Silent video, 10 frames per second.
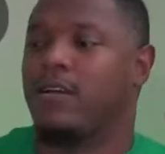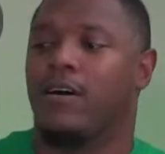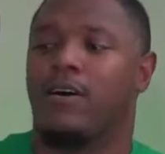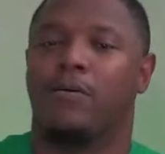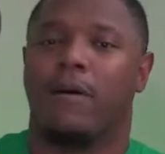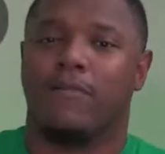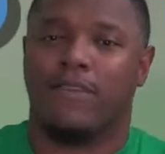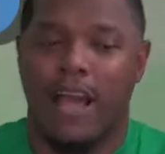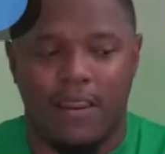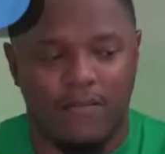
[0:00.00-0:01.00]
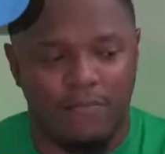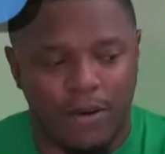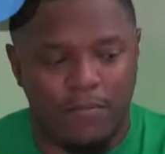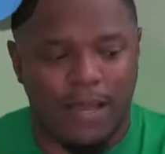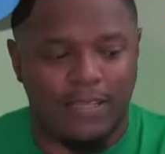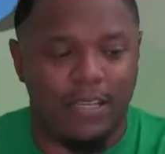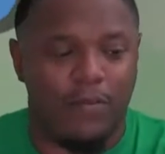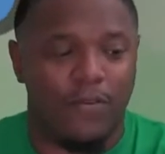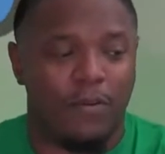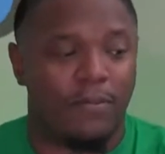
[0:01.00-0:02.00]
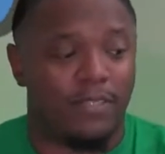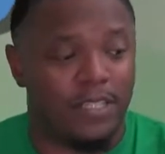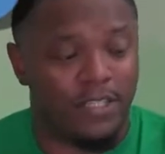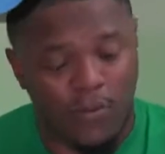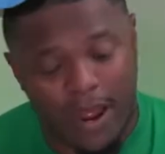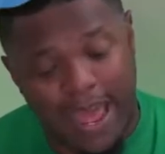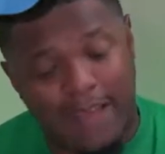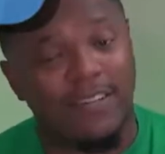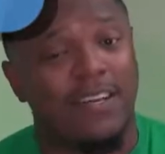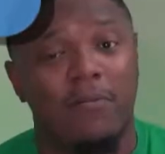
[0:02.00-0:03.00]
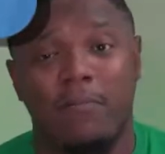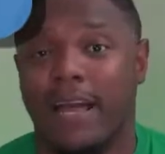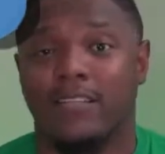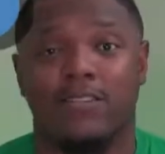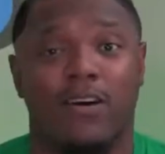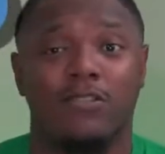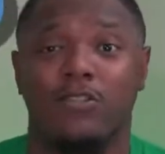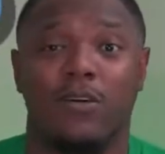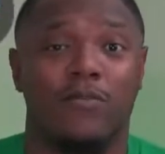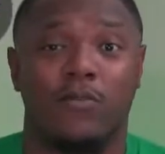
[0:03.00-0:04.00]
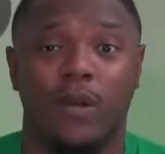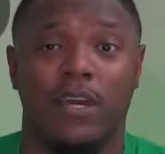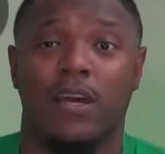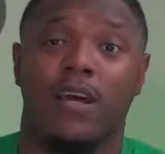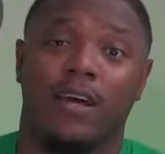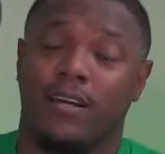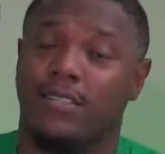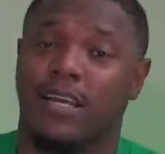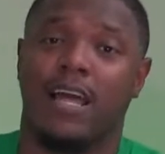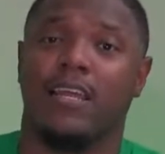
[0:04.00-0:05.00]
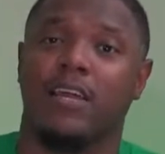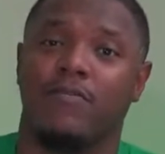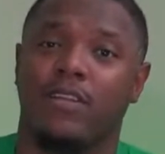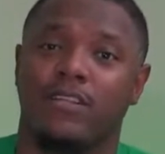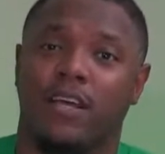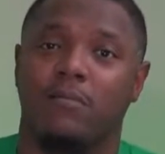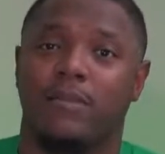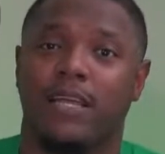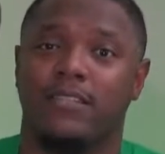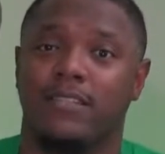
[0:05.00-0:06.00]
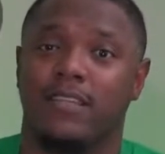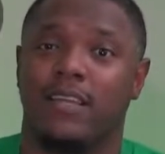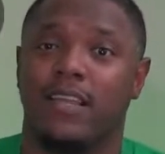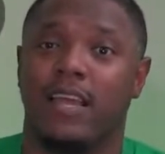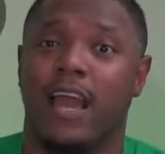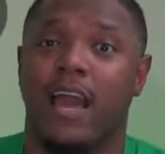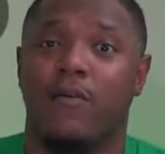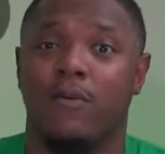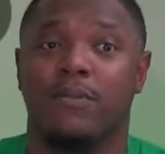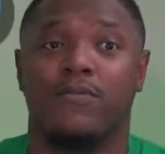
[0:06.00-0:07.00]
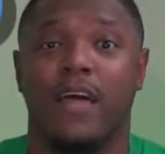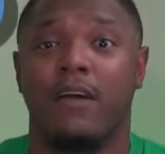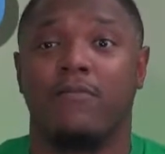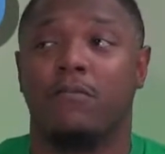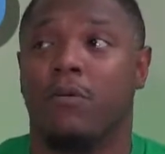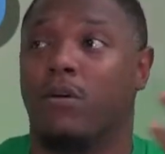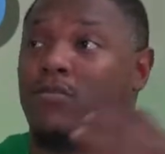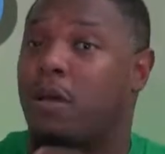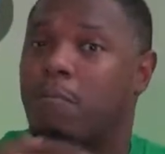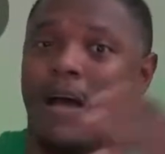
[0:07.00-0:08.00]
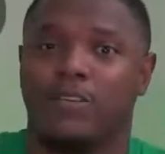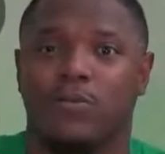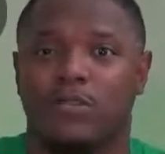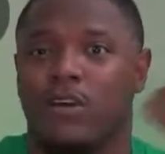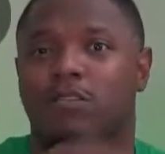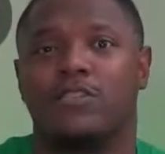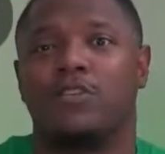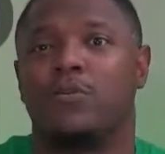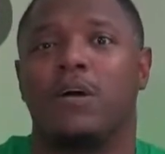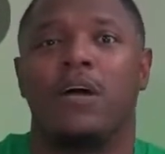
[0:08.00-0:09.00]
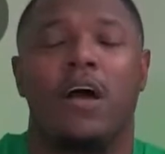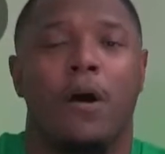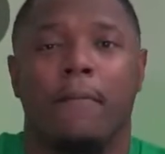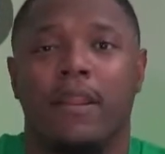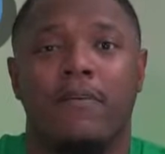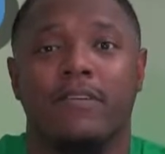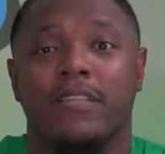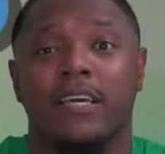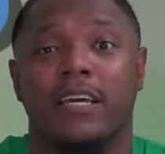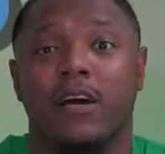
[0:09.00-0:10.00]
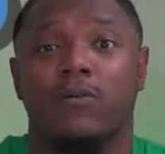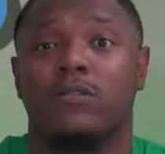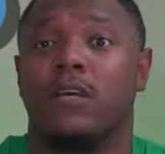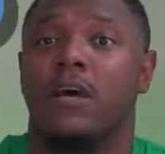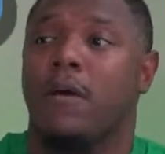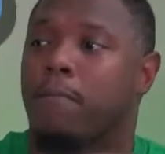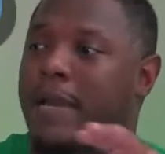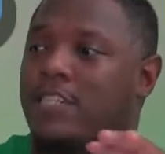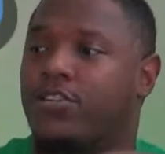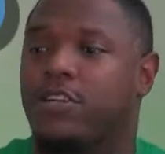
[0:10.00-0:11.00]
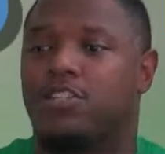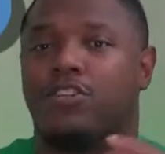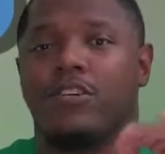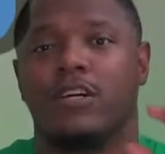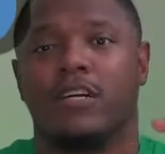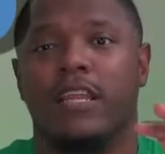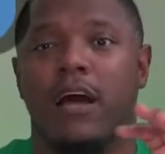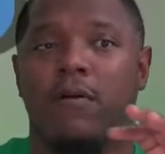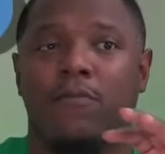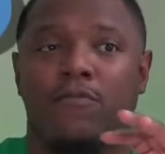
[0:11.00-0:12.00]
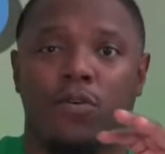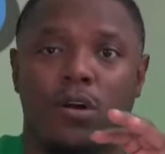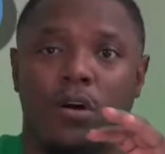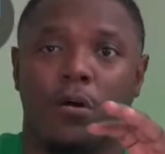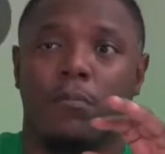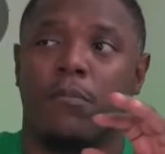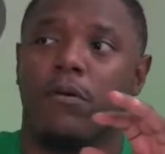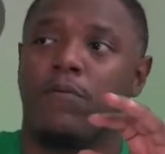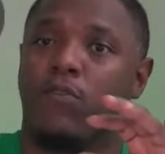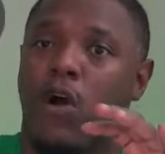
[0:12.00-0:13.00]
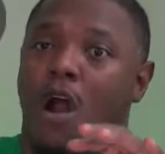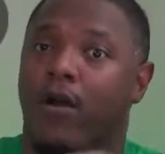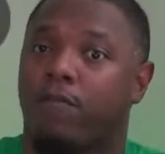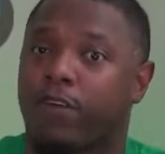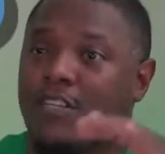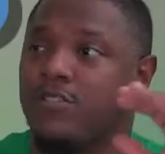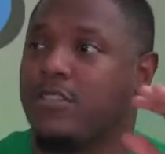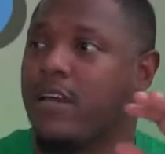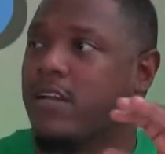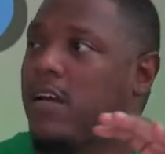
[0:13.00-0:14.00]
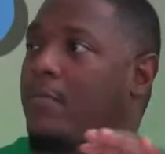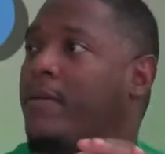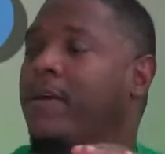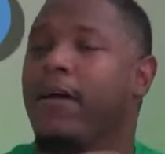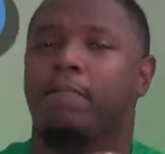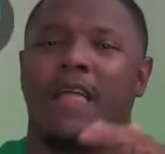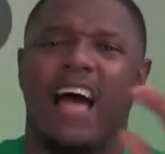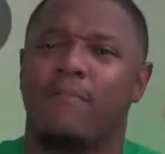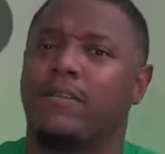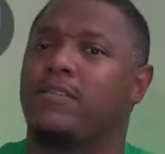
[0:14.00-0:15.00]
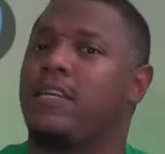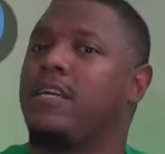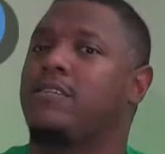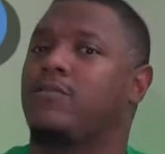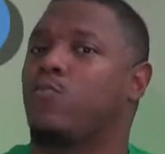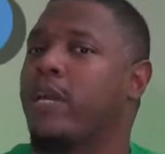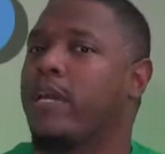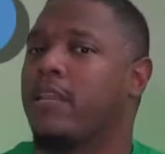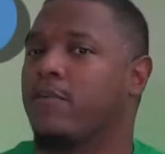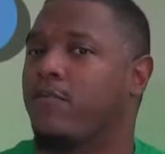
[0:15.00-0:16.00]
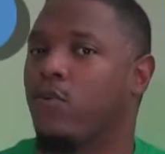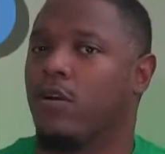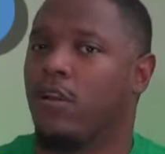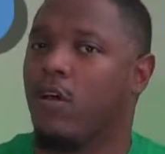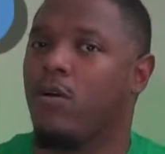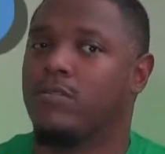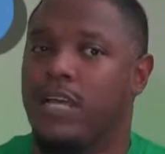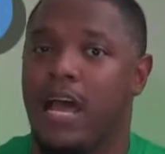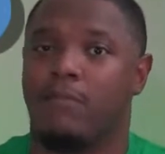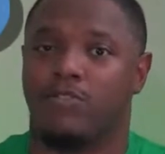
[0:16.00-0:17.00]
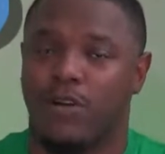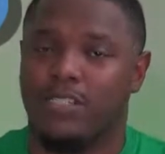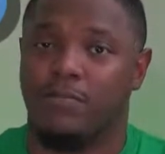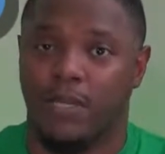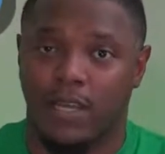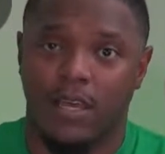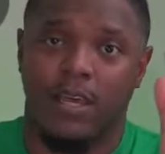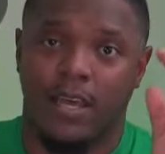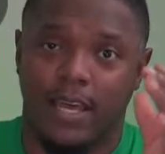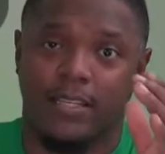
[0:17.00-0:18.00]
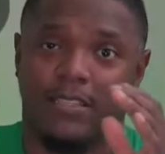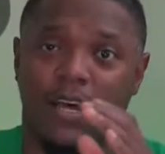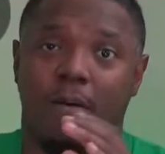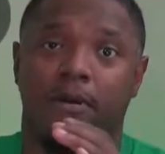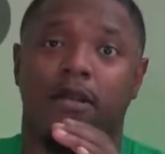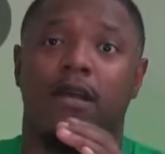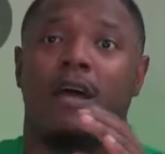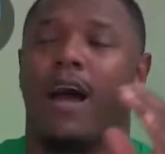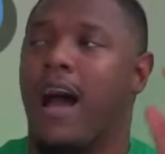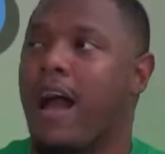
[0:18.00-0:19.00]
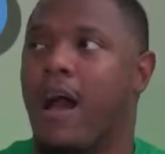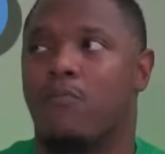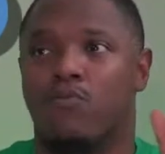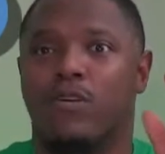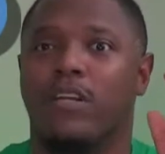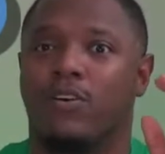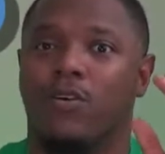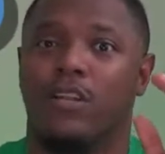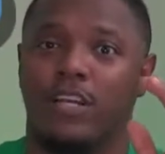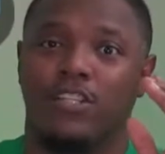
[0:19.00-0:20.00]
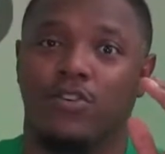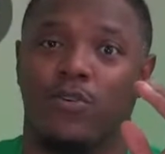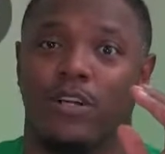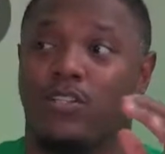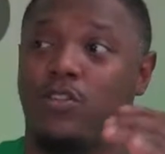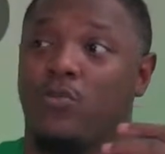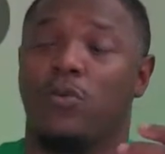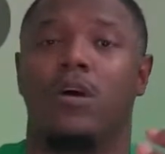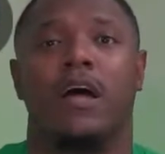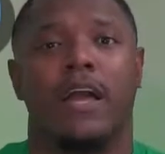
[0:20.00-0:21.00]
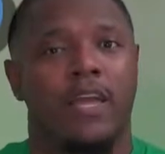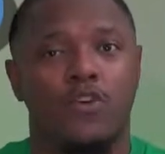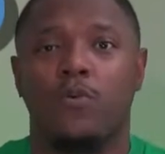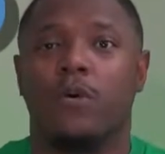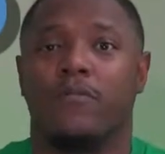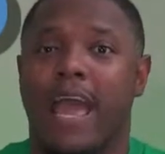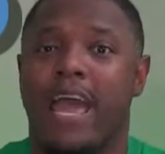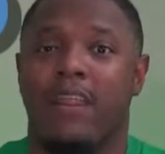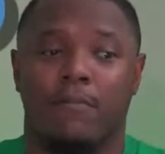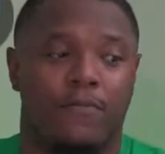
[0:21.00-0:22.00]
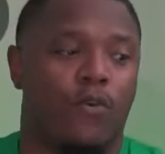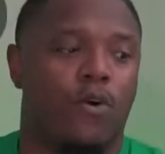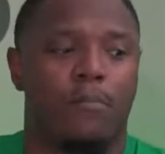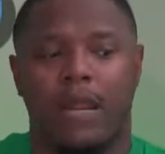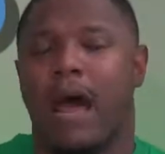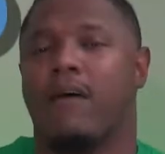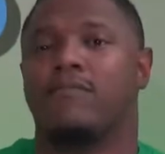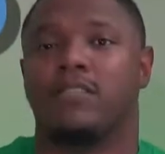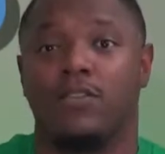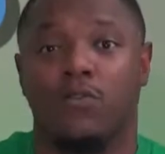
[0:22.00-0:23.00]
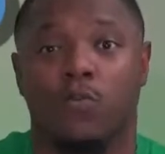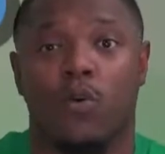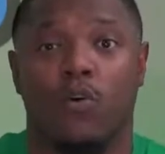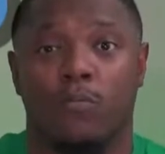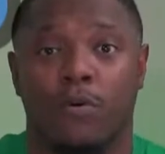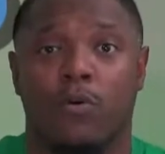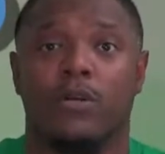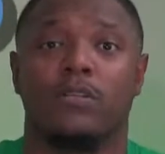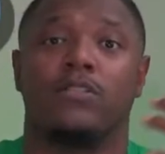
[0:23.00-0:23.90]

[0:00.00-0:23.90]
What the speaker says: I've kind of put myself in a position where I have to come back and talk to you every week, because I got to give you these updates in the NAIA women's flag football. So I might as well talk to you about everything else. Make sure that you're looking out for our features that are coming. I've been teasing winging it for a long time. Trust me, it's coming. I'm really going to enjoy it too. You would have had it before, but obviously the world broke.